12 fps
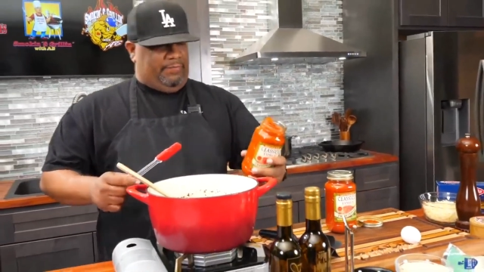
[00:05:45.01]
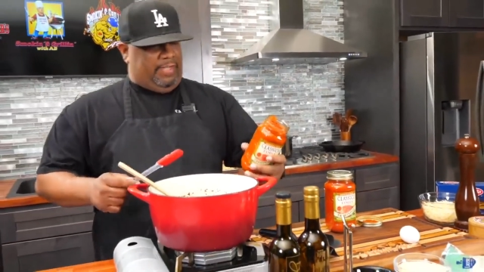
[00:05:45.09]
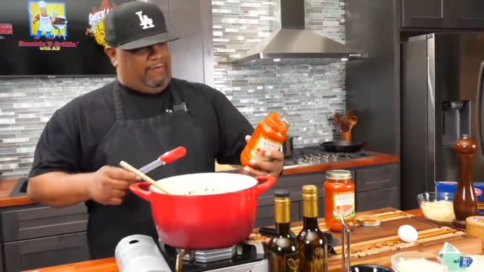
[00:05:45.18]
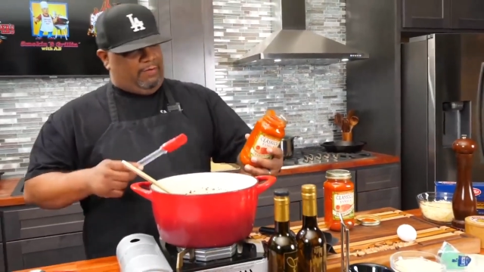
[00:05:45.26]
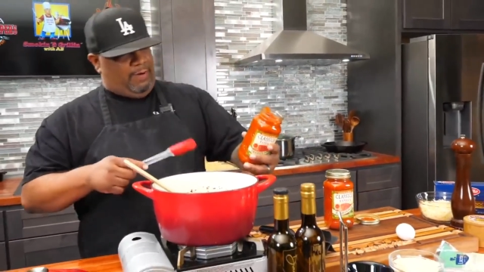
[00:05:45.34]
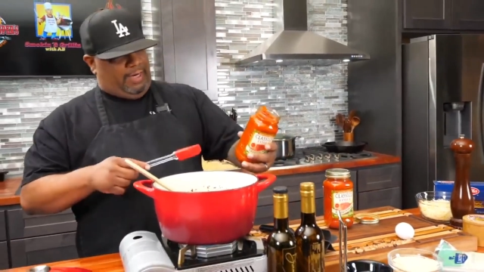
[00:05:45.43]

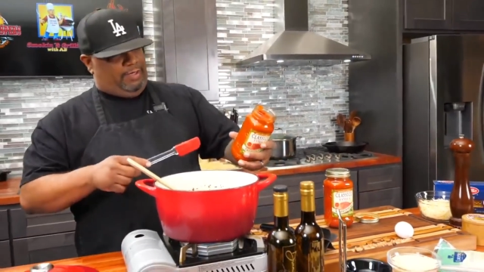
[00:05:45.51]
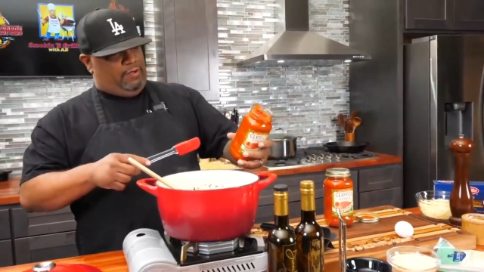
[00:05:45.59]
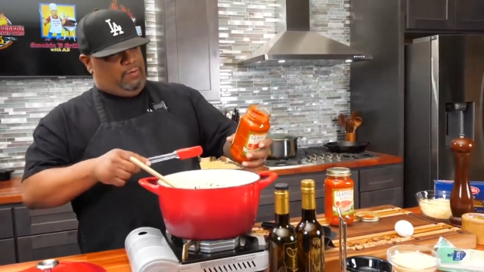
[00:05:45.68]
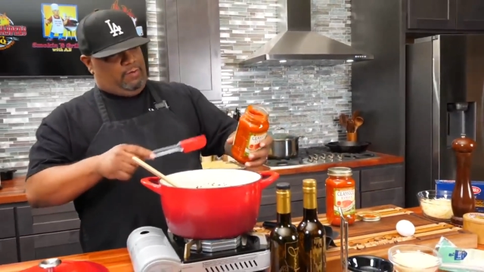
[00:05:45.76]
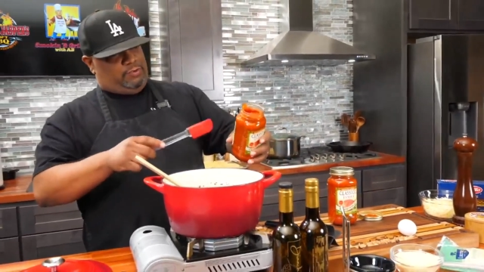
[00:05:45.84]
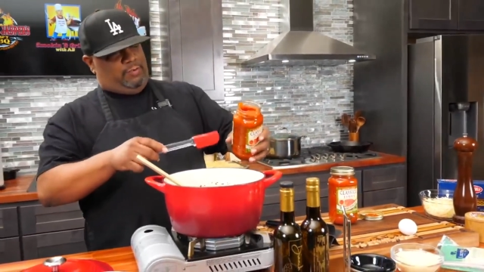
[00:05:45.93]
Everybody
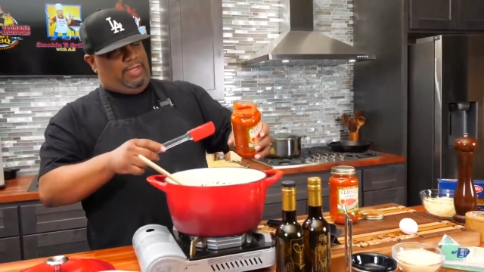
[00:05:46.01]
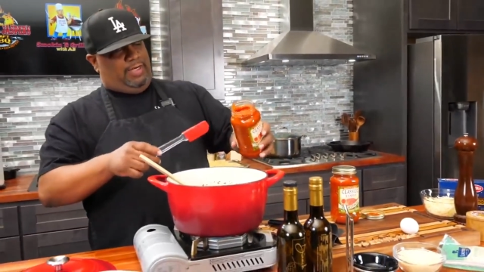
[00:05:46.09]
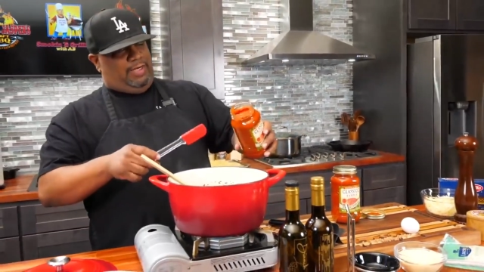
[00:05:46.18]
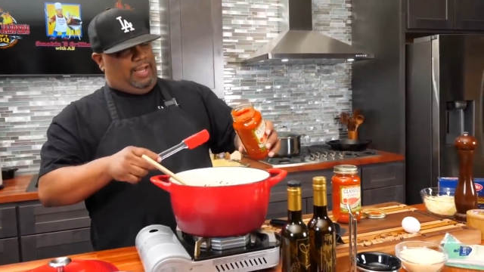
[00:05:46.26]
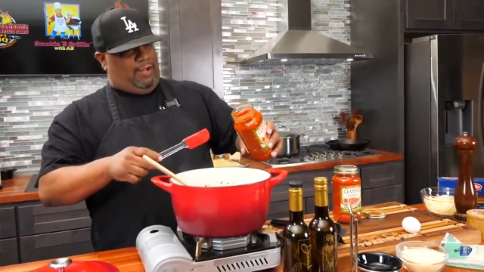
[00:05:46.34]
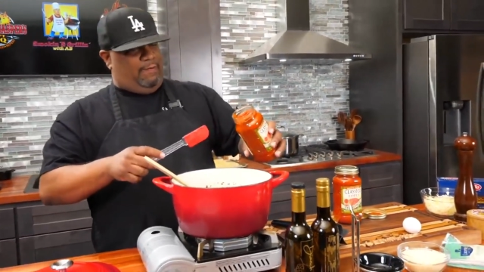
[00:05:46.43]
know once we
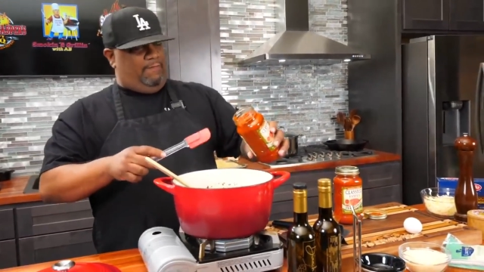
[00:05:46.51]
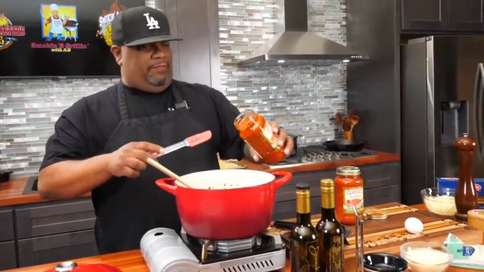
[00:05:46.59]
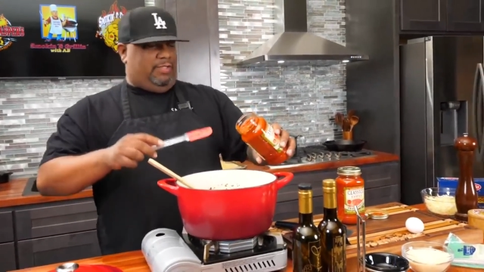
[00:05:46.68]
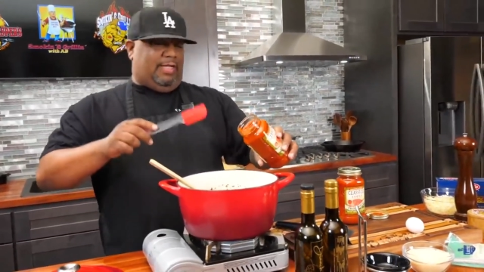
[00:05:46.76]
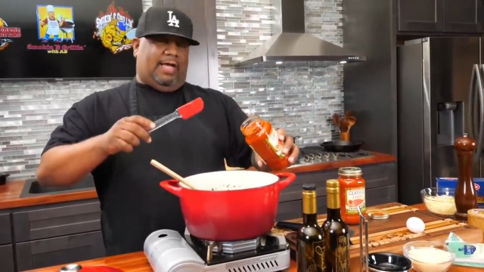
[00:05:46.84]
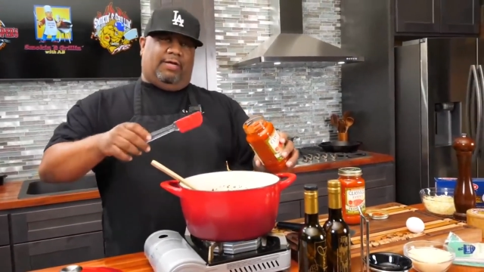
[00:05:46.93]
get it out,
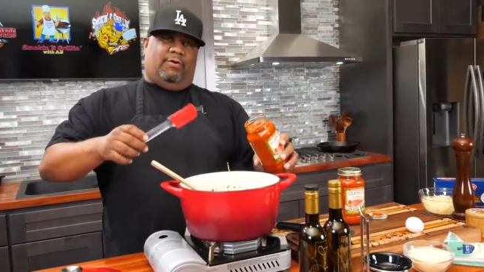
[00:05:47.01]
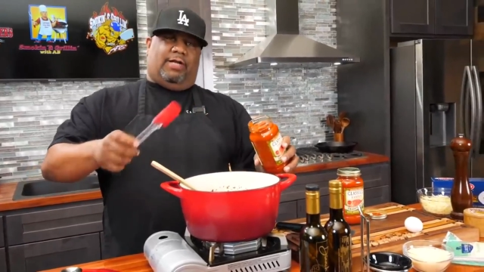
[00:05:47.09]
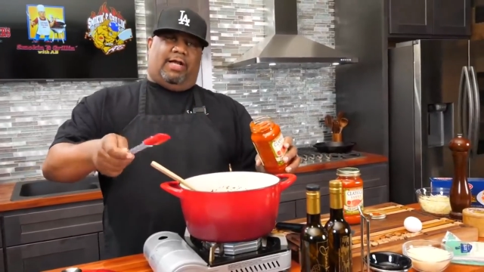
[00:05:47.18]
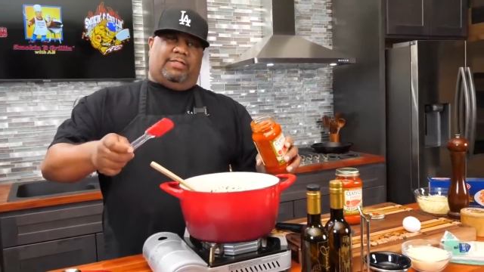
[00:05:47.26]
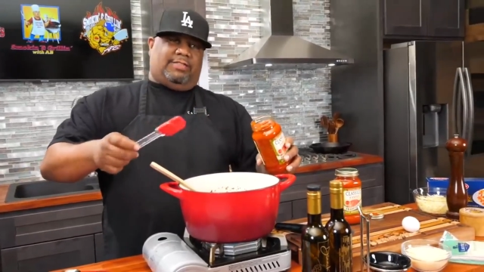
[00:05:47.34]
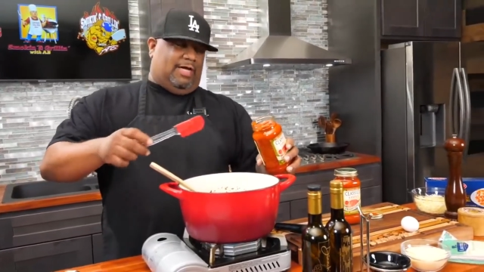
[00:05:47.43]
I know a
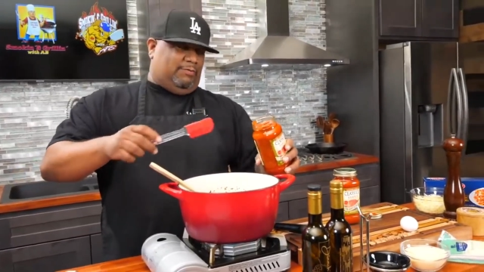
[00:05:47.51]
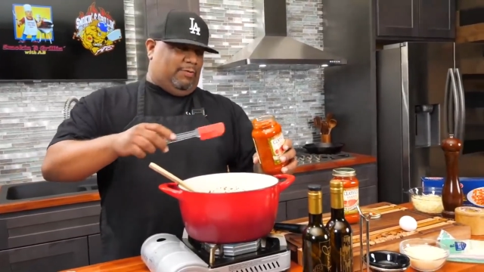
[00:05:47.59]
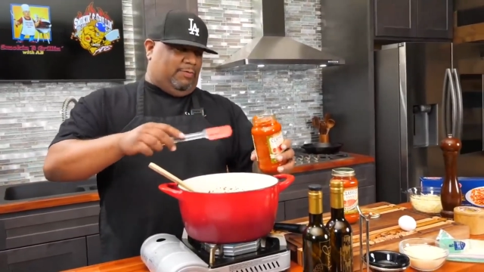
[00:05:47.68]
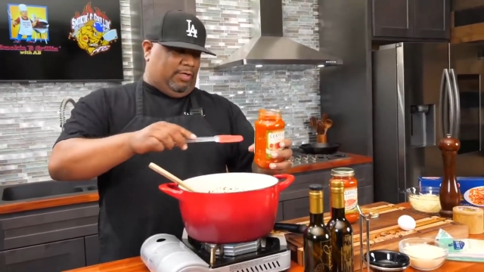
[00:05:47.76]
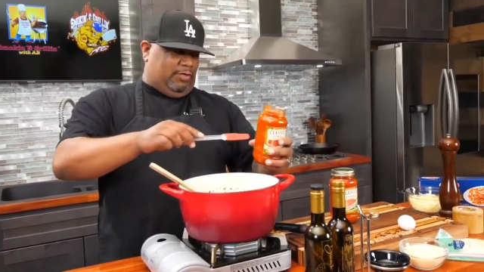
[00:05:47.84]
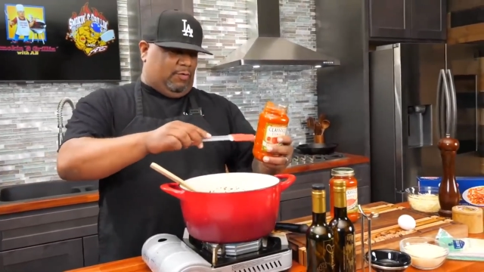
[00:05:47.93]
lot of times we
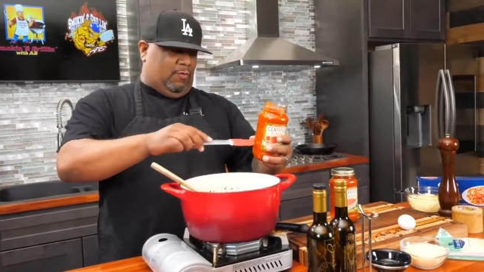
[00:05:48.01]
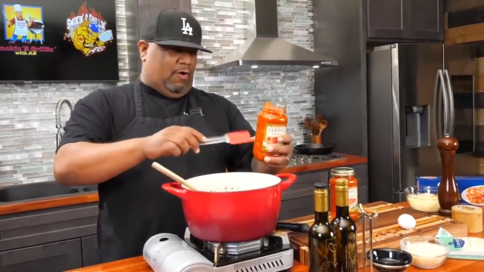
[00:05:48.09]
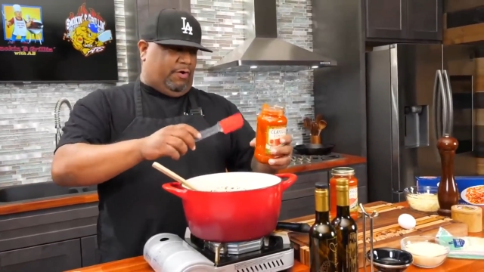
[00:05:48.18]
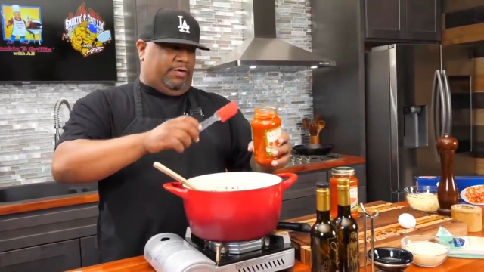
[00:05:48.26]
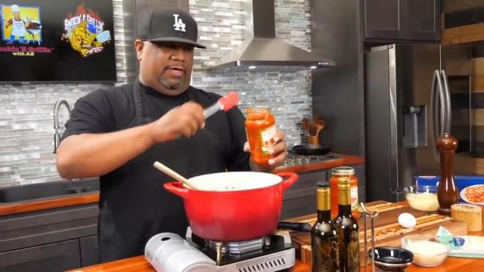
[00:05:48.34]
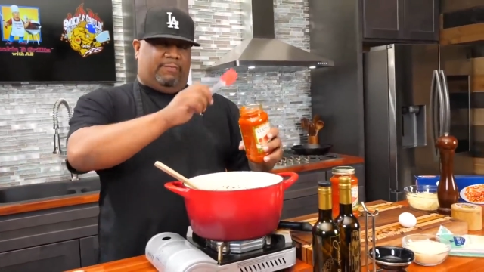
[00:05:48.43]
put a little
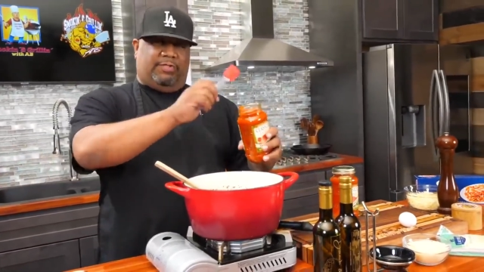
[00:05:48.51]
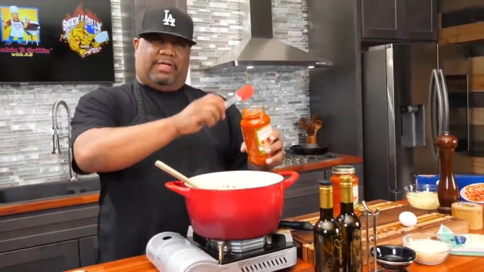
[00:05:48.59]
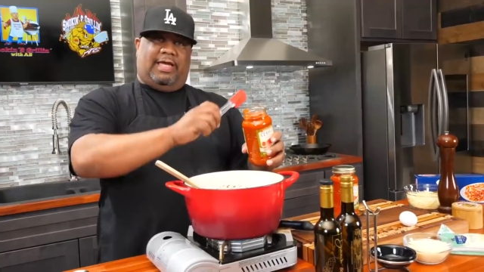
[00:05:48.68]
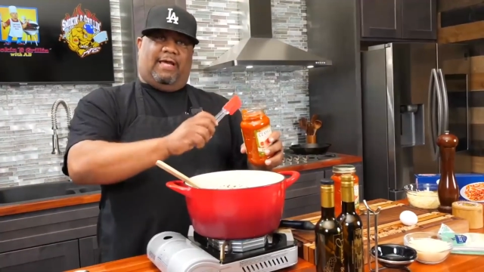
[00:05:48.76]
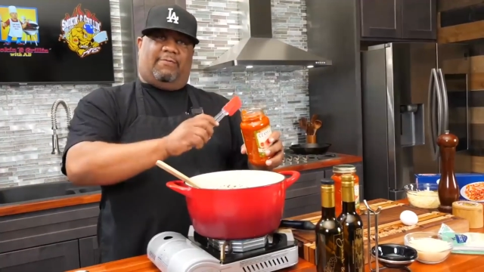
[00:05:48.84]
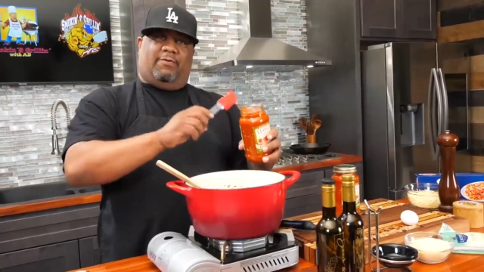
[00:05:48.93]
water in there, put the
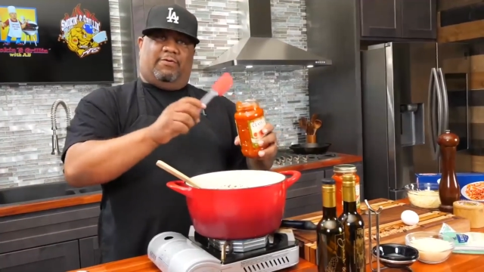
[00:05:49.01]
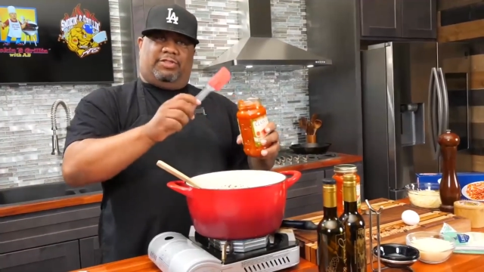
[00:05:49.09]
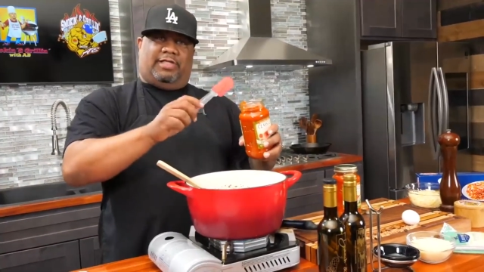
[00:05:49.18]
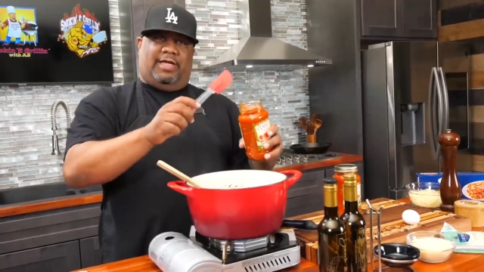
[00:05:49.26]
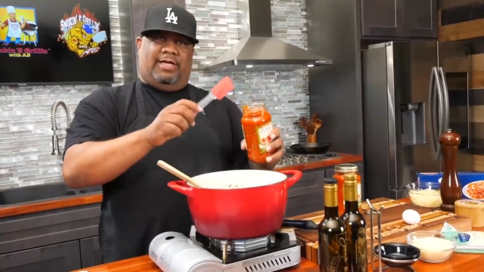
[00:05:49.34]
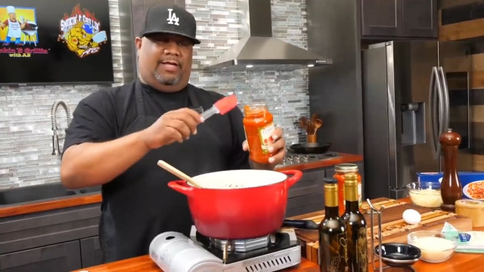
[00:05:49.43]
cap on,
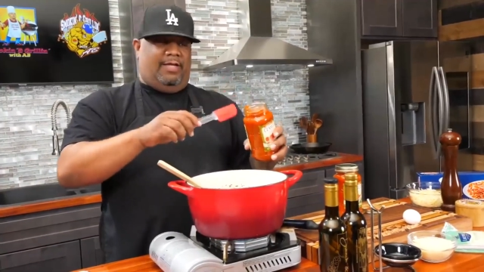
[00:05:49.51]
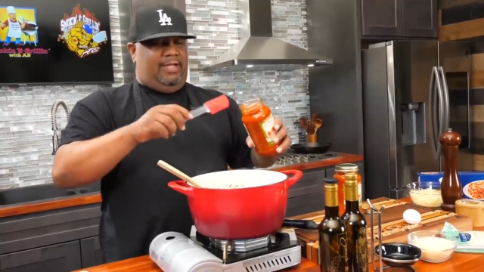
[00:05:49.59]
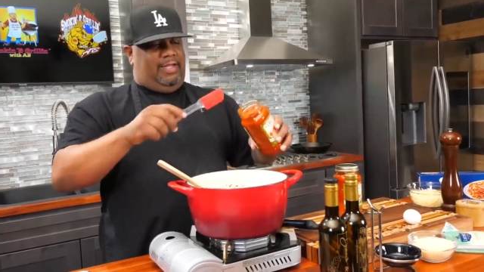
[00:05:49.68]
shake it,